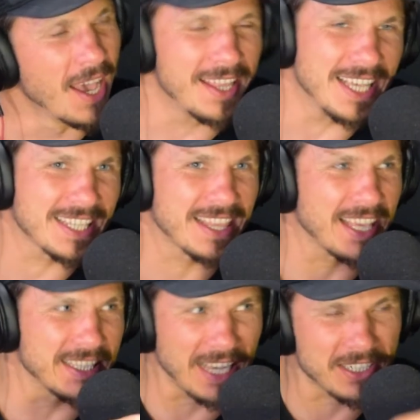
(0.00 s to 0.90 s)
And like, that's the
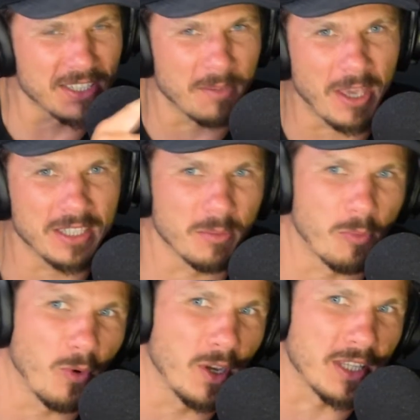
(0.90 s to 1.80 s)
thing; it's actually an amazing
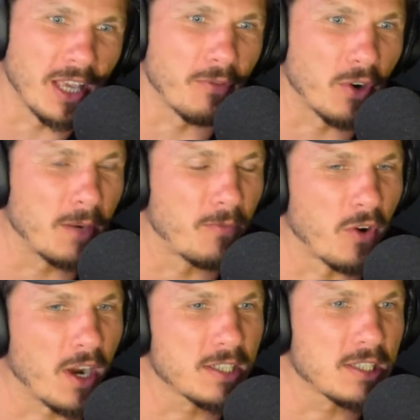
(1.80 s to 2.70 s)
point. Like for
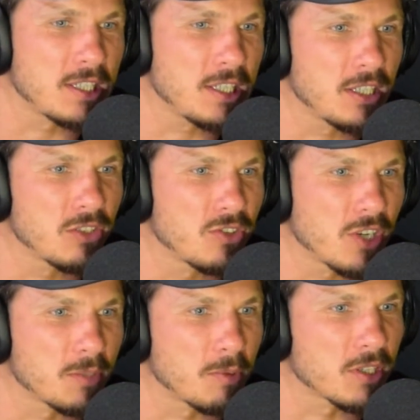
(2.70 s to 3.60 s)
for us, it's easy to
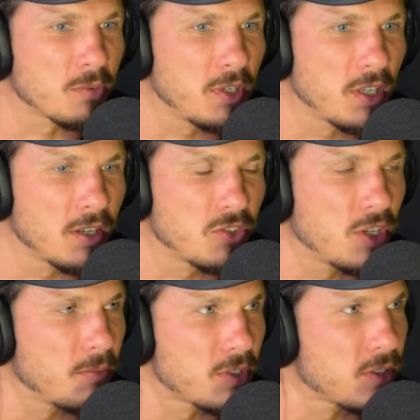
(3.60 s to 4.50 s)
judge because we've done
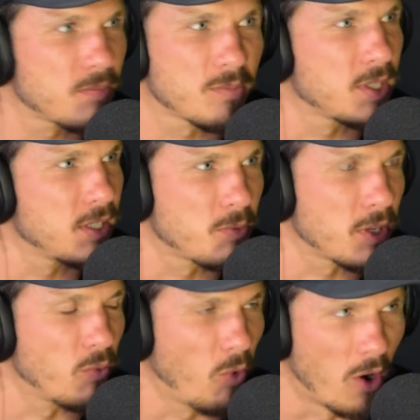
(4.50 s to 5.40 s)
gyms since we
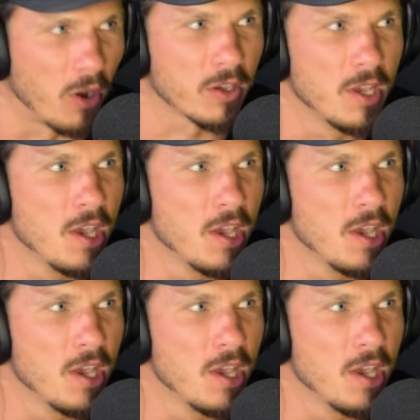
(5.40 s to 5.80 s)
can walk.